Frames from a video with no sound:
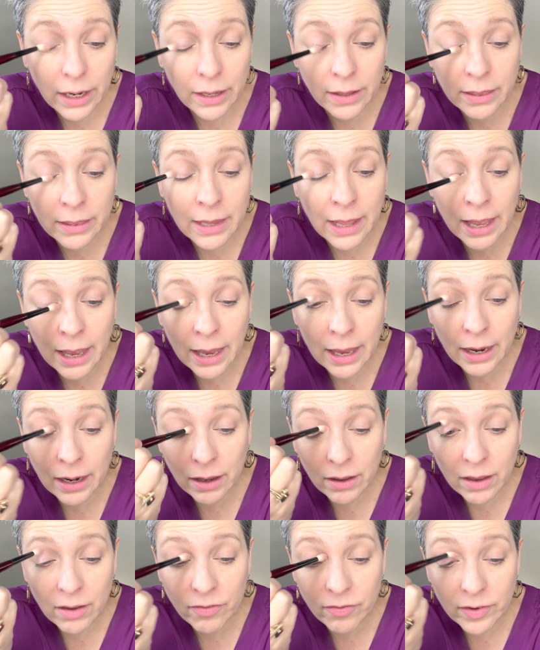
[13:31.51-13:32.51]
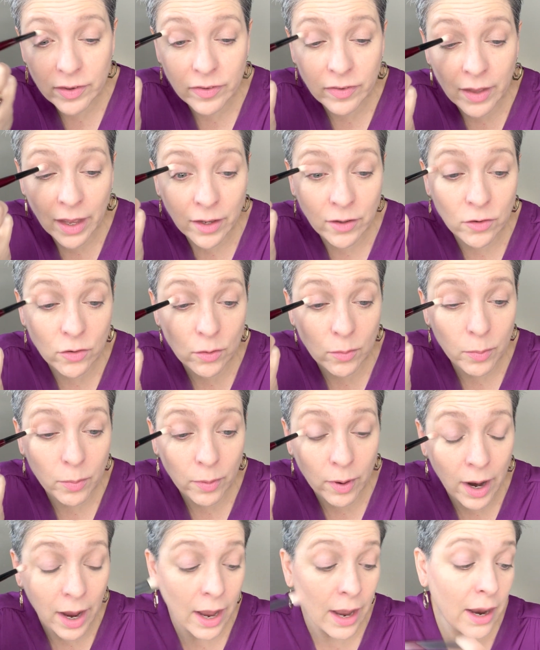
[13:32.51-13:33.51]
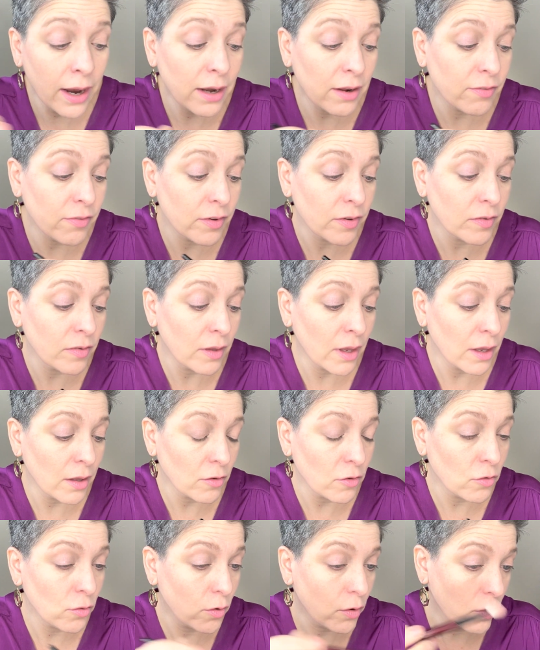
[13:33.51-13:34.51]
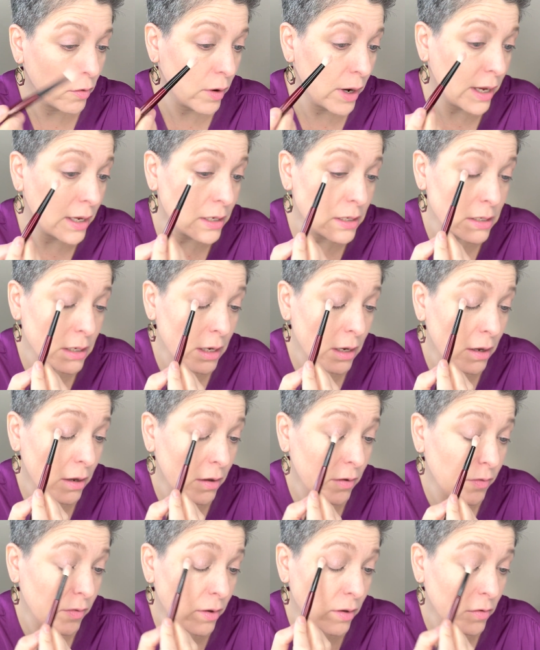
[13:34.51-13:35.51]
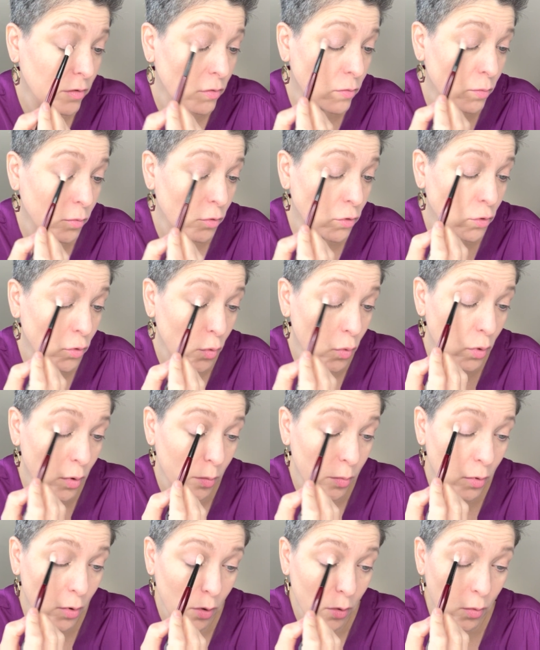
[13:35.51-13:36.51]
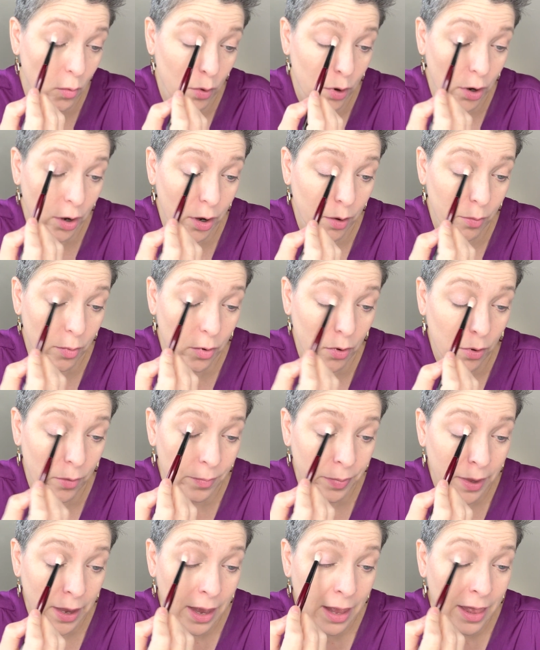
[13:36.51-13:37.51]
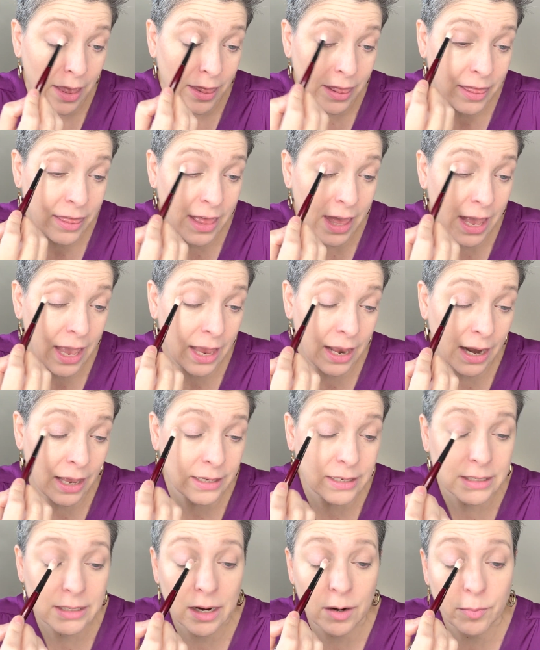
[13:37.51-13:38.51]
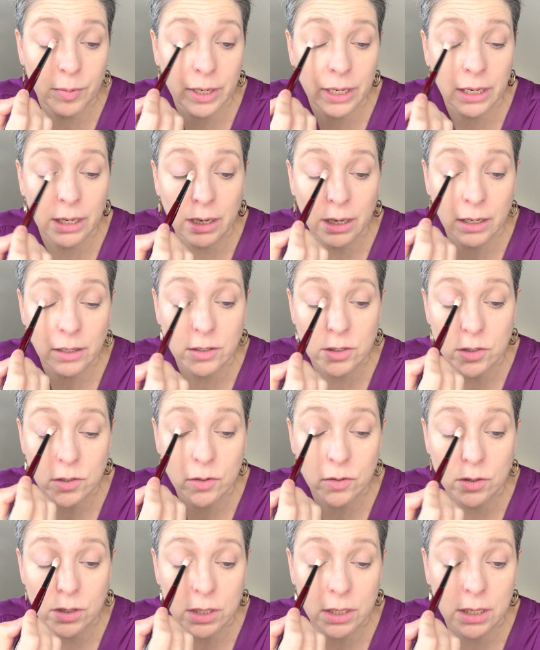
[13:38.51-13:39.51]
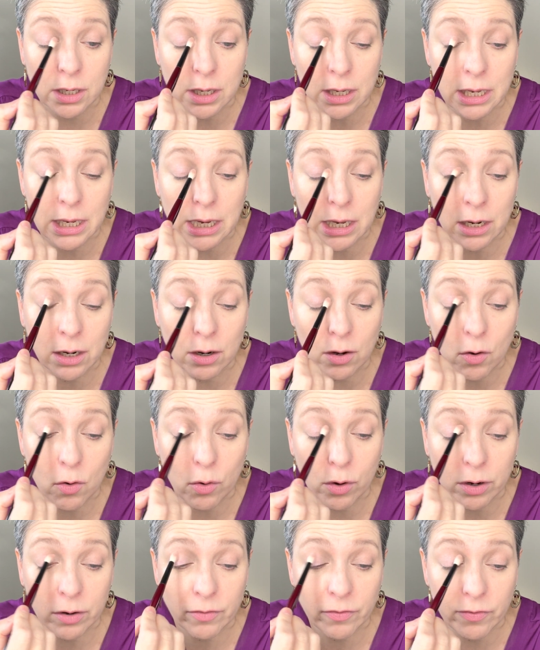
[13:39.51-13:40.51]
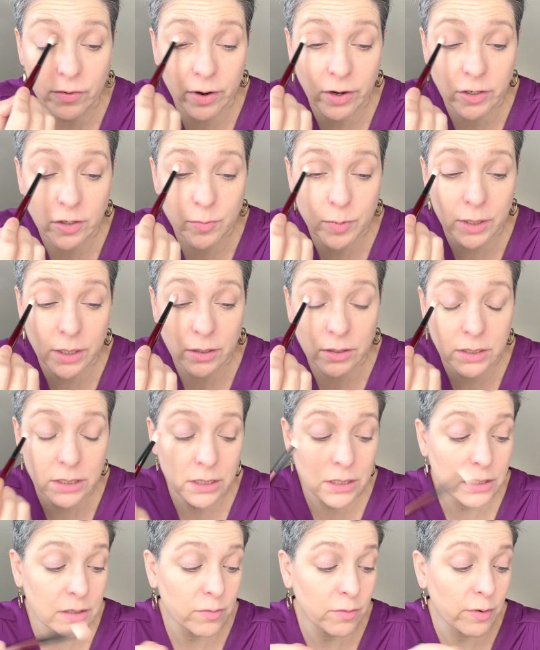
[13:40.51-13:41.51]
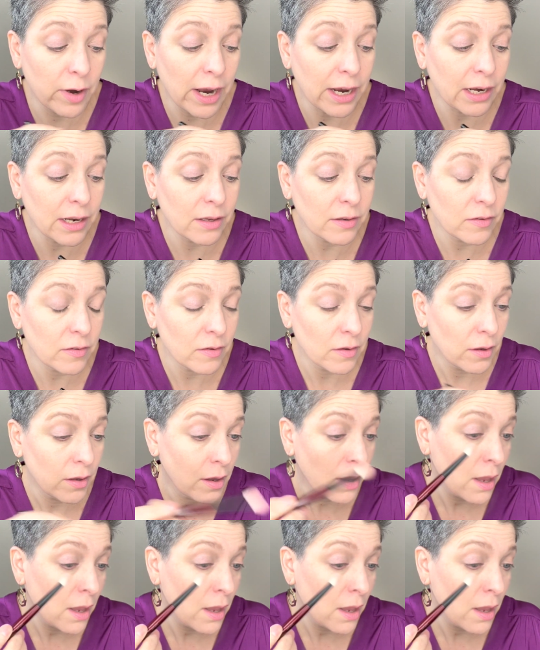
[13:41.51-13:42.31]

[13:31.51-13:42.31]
And then if it's not too bright, if it's not too crazy, if it's doable, workable, then I start bringing it to the inner corner first because it's the brightest,